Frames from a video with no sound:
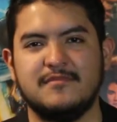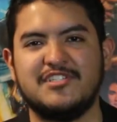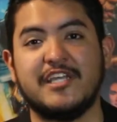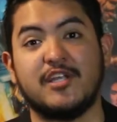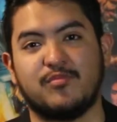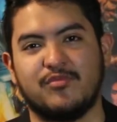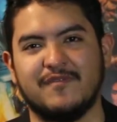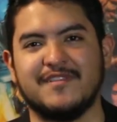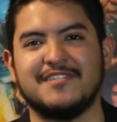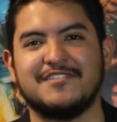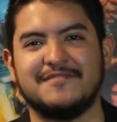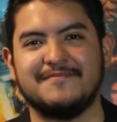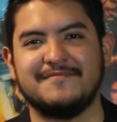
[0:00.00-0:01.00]
Check your
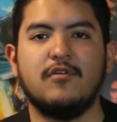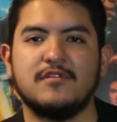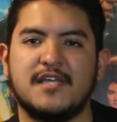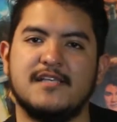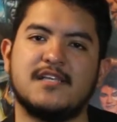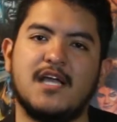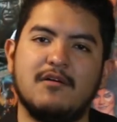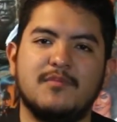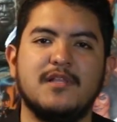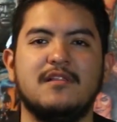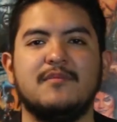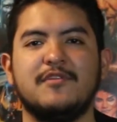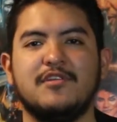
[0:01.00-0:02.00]
privilege. Of course, guys, comment
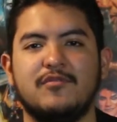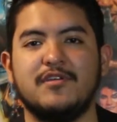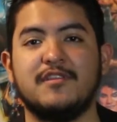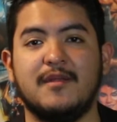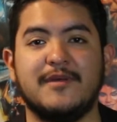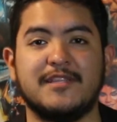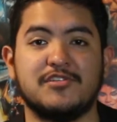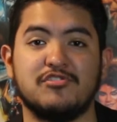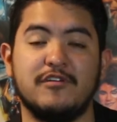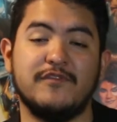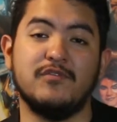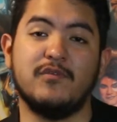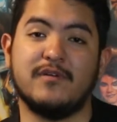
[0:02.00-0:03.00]
below. Let me know what you thought about the show.
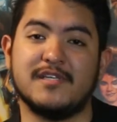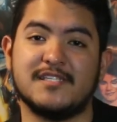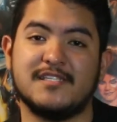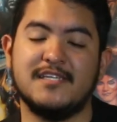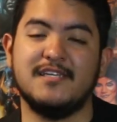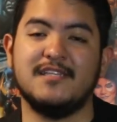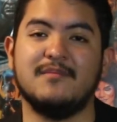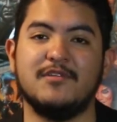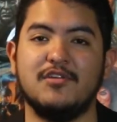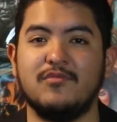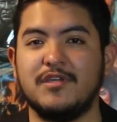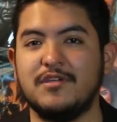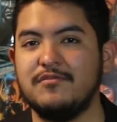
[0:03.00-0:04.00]
If you've already seen it, let me
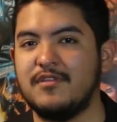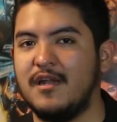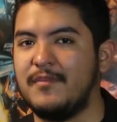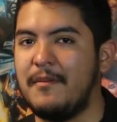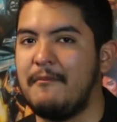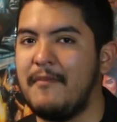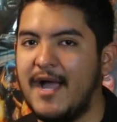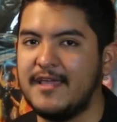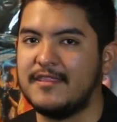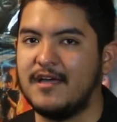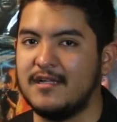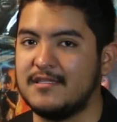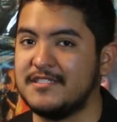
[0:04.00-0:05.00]
know what you thought about my
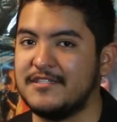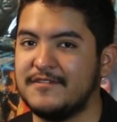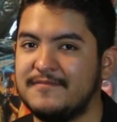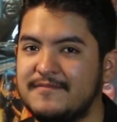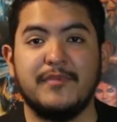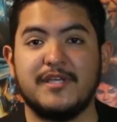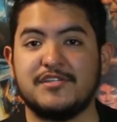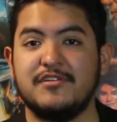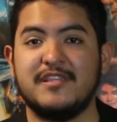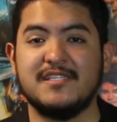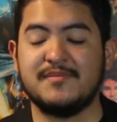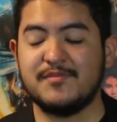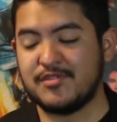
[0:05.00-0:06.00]
thoughts here. Make sure to
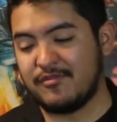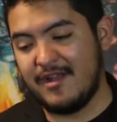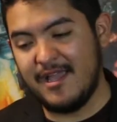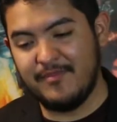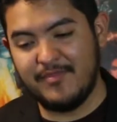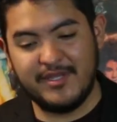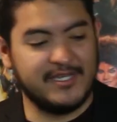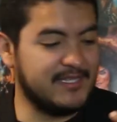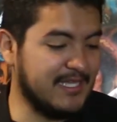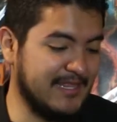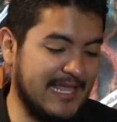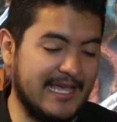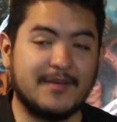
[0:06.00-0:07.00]
hit the subscribe button, hit
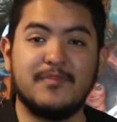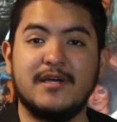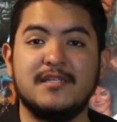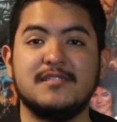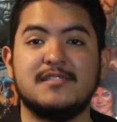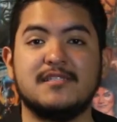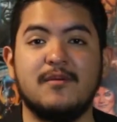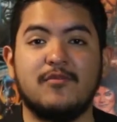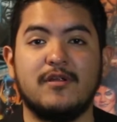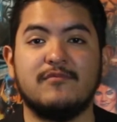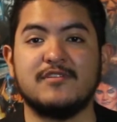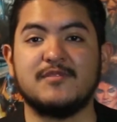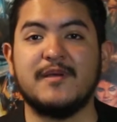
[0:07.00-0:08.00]
that like button
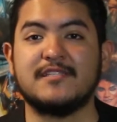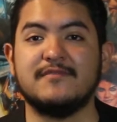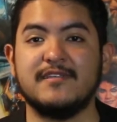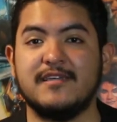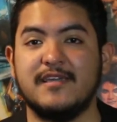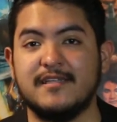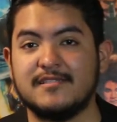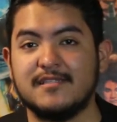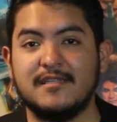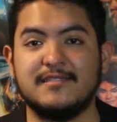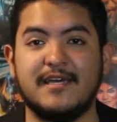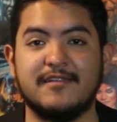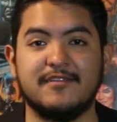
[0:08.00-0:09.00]
somewhere, respectively. It's
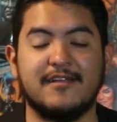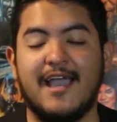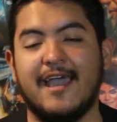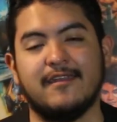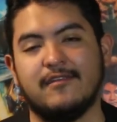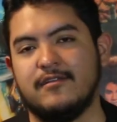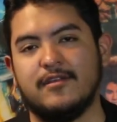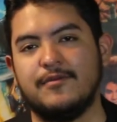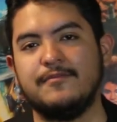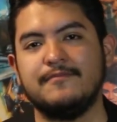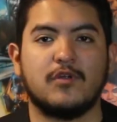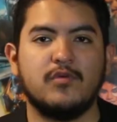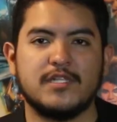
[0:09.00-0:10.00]
down there, I don't know.
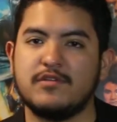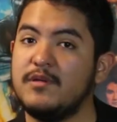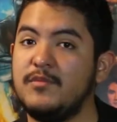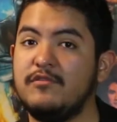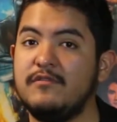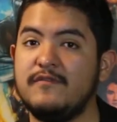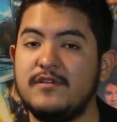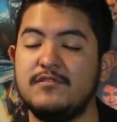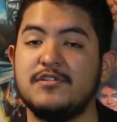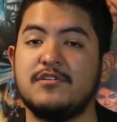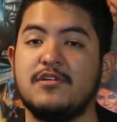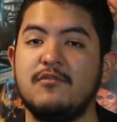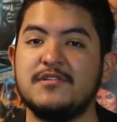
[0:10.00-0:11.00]
For quick to movie reviews,
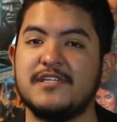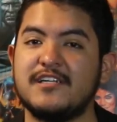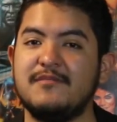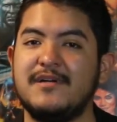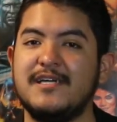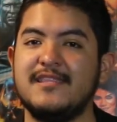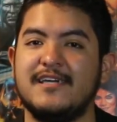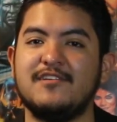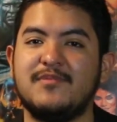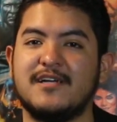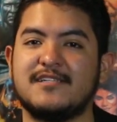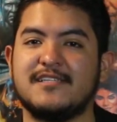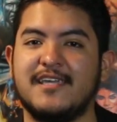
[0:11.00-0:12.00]
you can always check out my
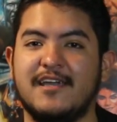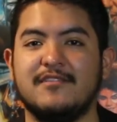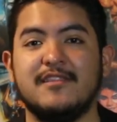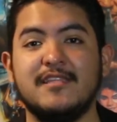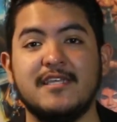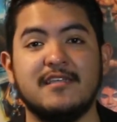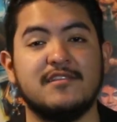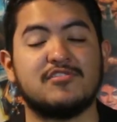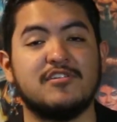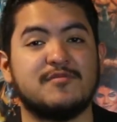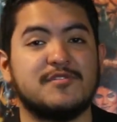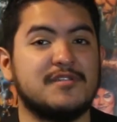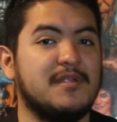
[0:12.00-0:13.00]
Letterboxd account. Link in the
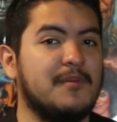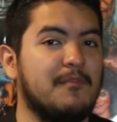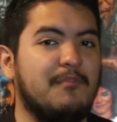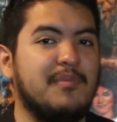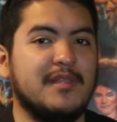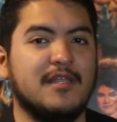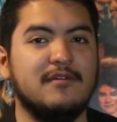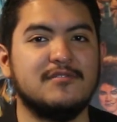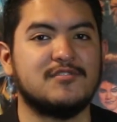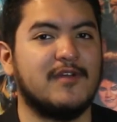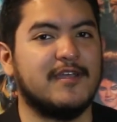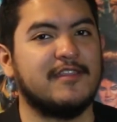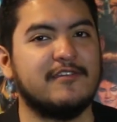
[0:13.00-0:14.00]
description below.
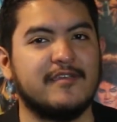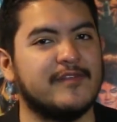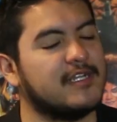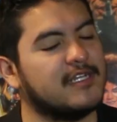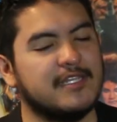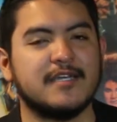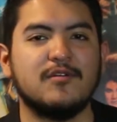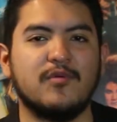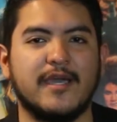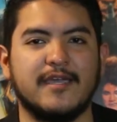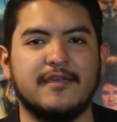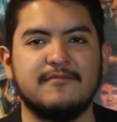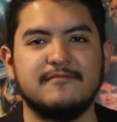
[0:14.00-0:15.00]
It's right there. Give it a click
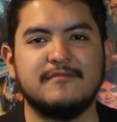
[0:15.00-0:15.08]
away.